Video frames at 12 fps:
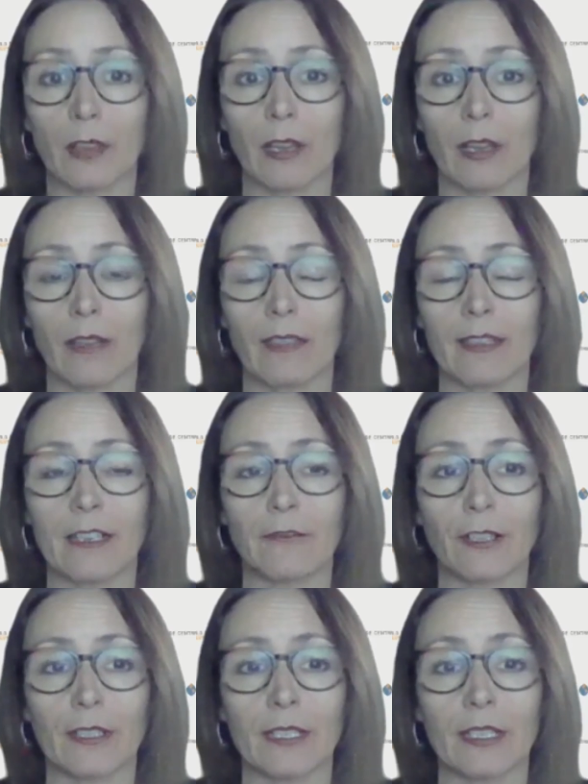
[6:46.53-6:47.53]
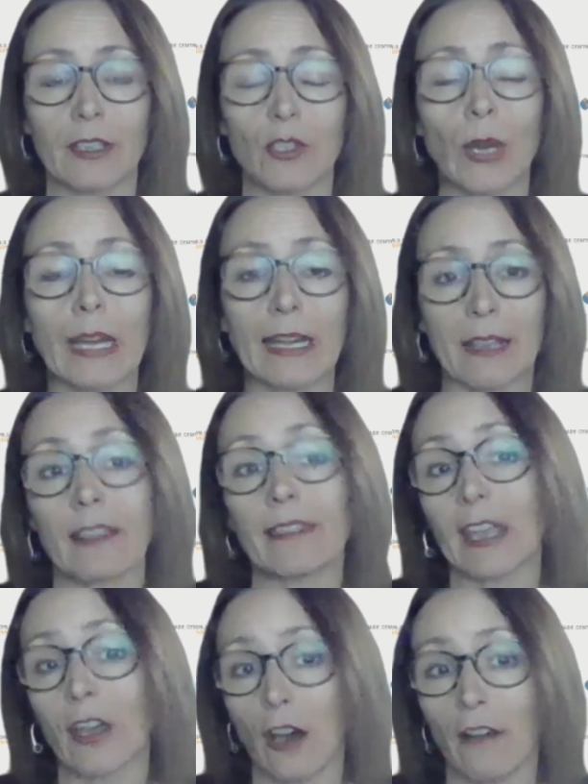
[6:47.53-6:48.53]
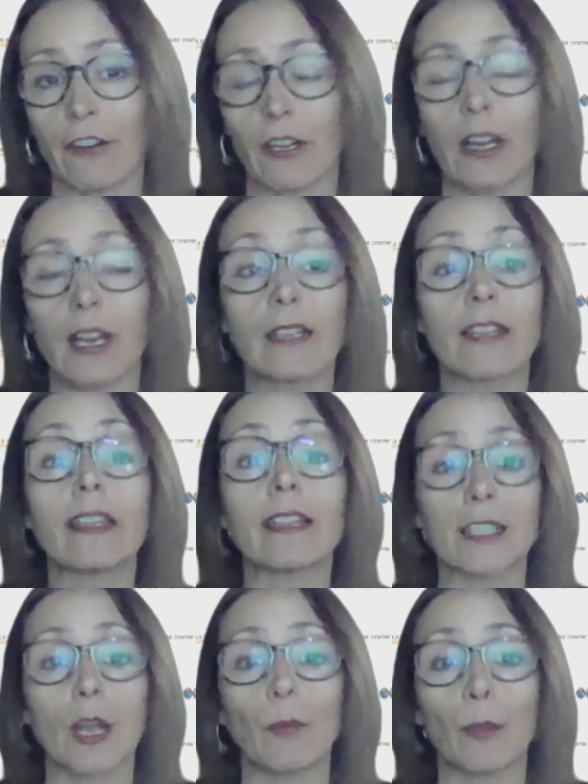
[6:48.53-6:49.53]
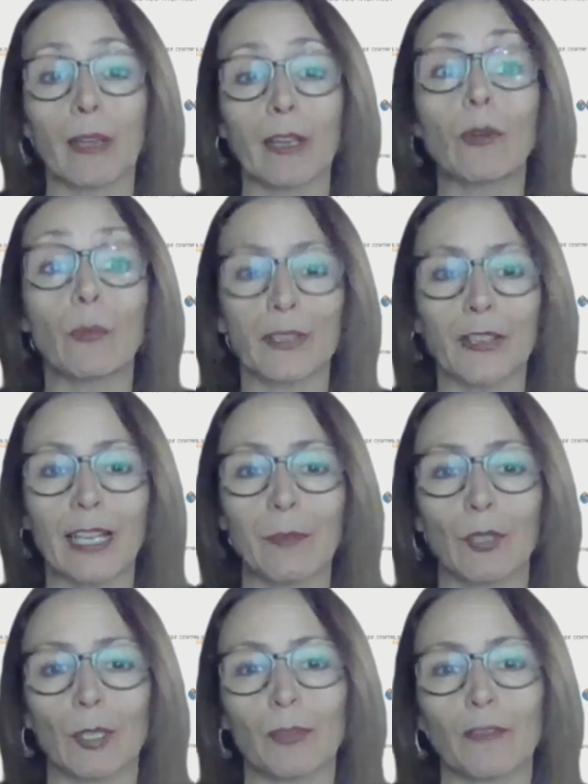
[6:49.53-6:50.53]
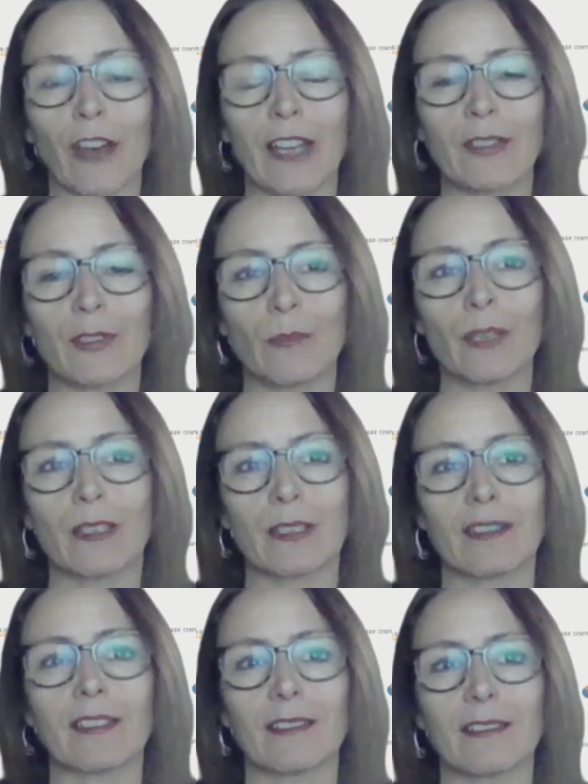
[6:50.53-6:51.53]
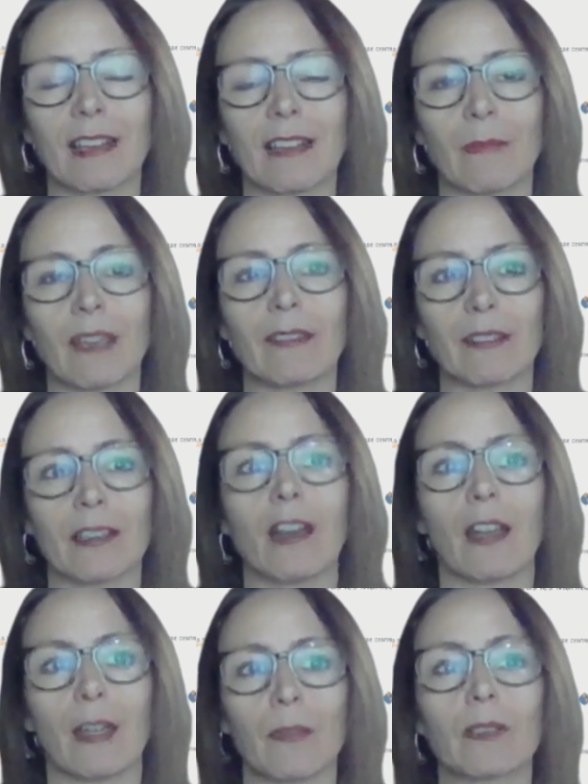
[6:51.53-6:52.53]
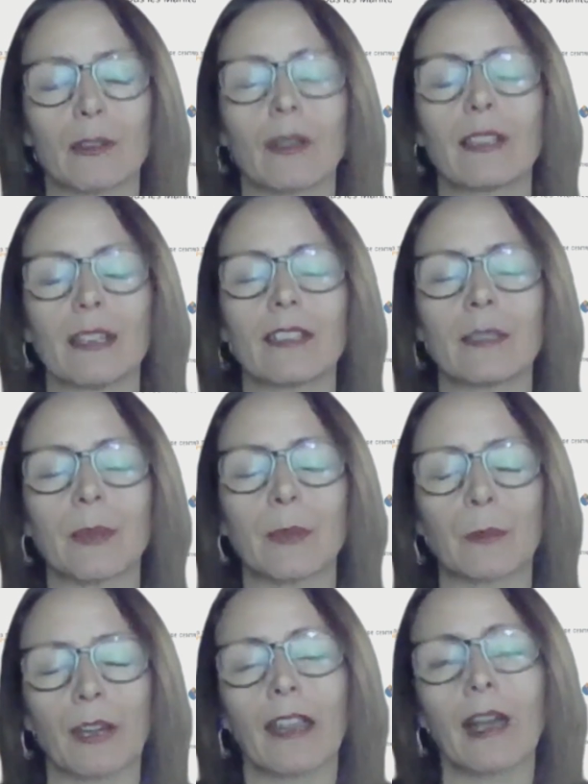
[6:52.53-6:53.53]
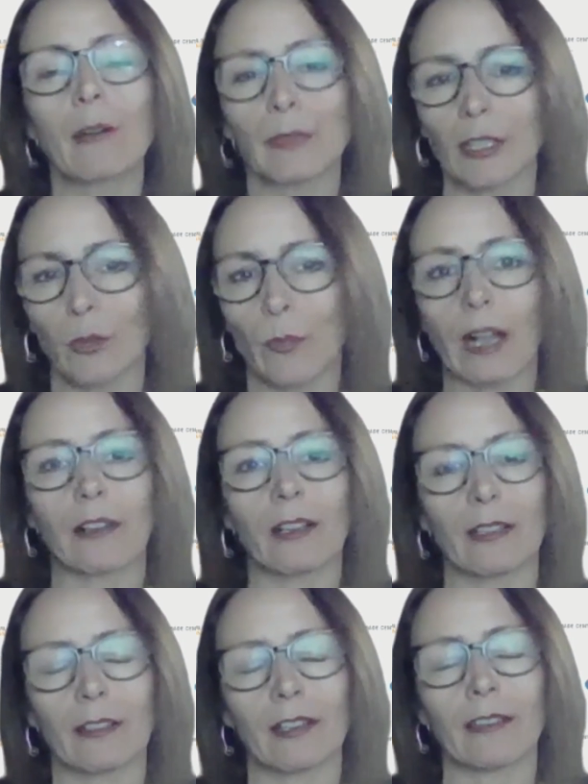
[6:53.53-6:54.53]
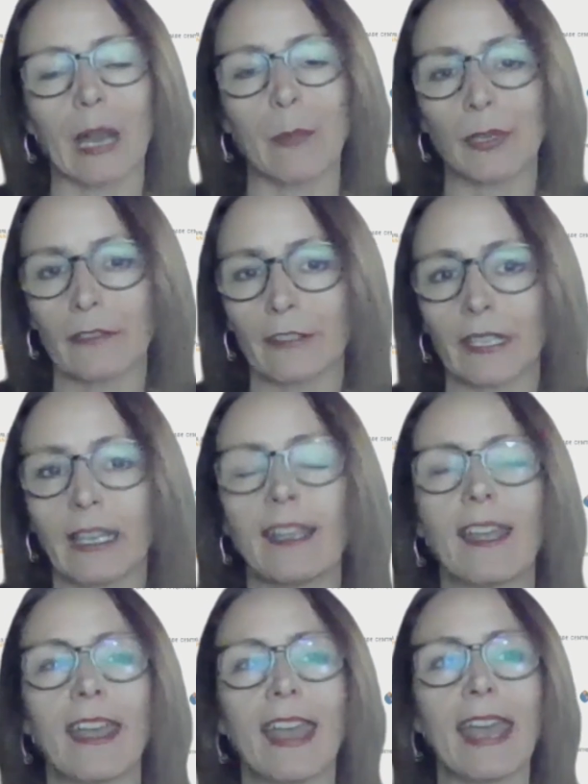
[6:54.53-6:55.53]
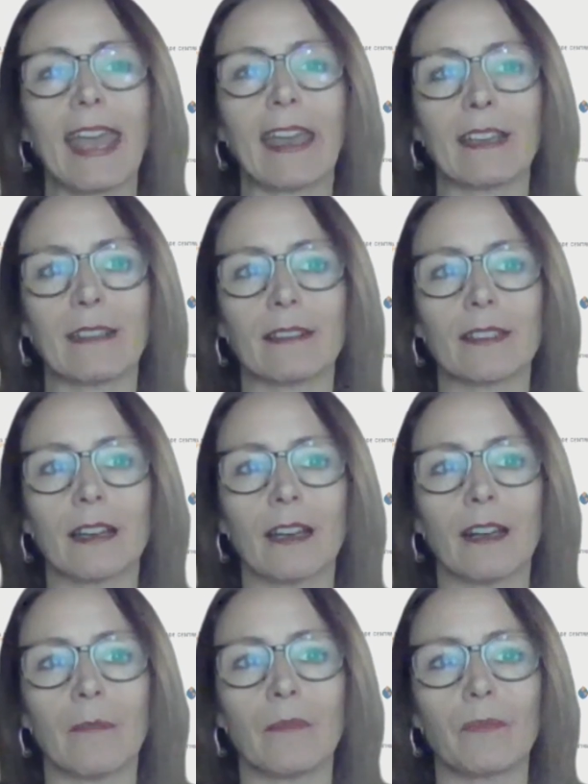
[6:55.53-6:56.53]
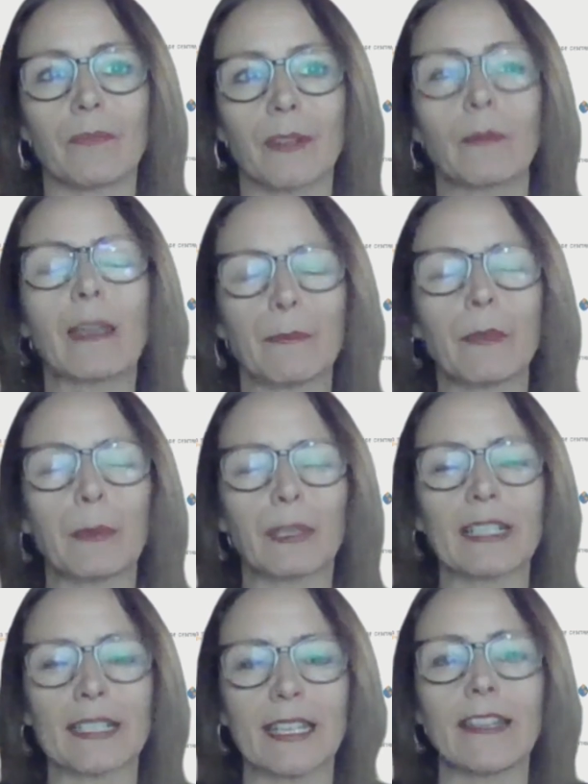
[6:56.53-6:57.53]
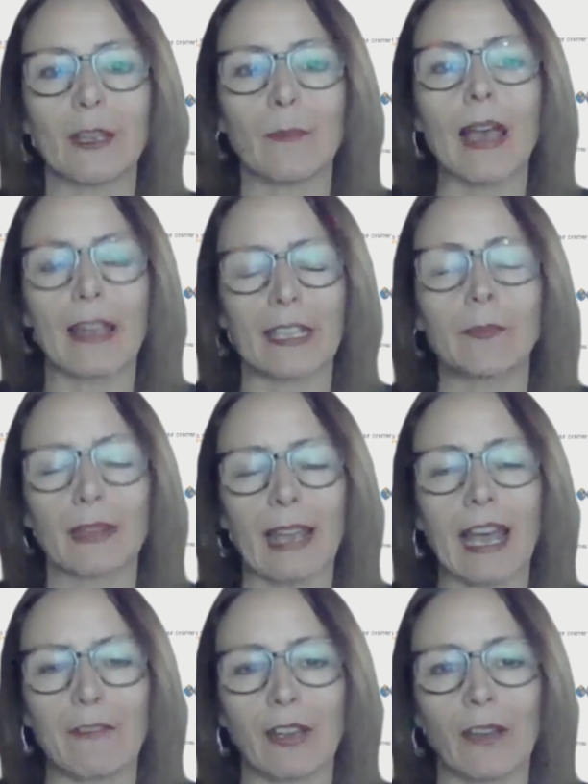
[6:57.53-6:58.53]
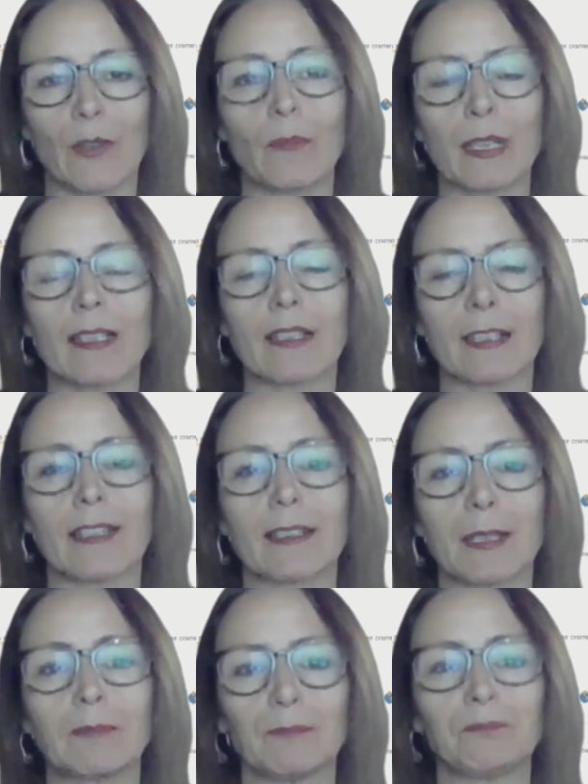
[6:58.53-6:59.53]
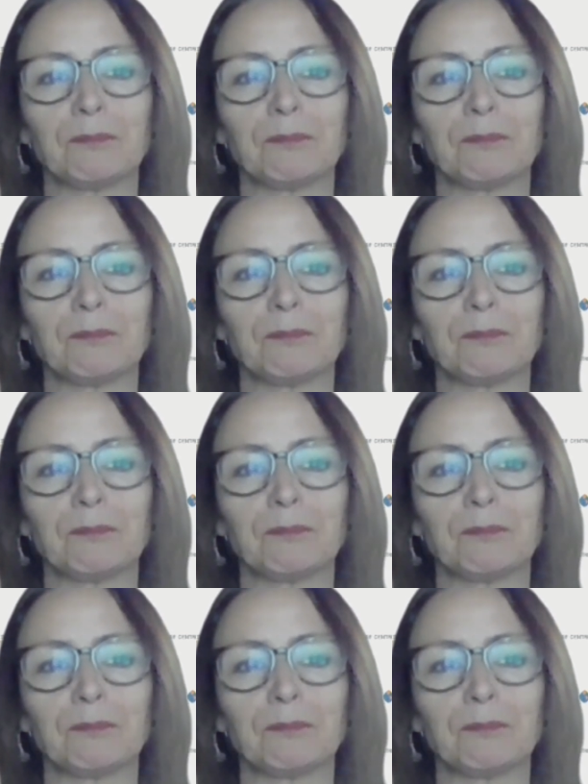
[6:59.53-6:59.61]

the different training that they offer to then supplement what we're not able to provide to the businesses at this time. So it's been working out really well collaboratively. And we really see the impact it's been having on the businesses.